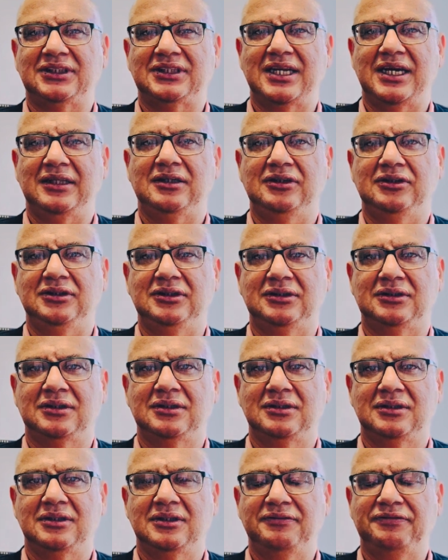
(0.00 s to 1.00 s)
strategies?
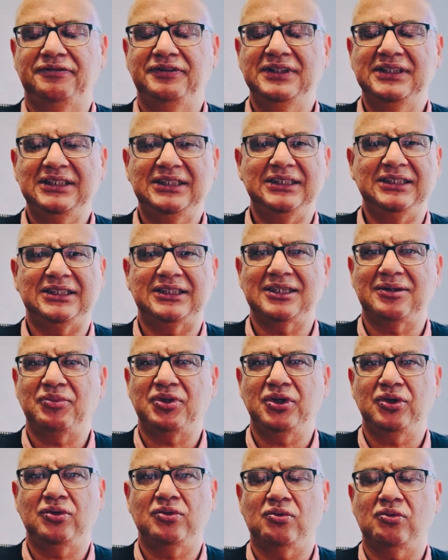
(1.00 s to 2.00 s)
The first is
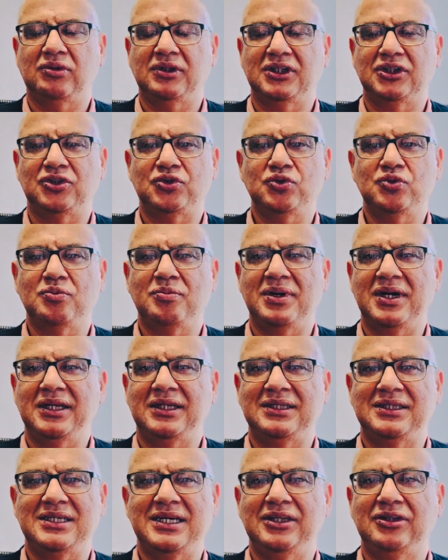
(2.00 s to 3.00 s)
something called the
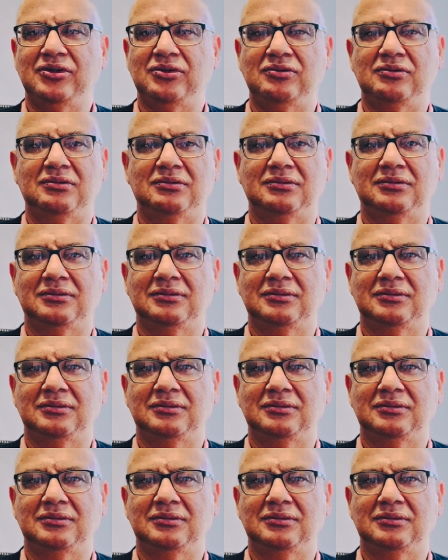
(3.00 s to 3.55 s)
2x10 rule.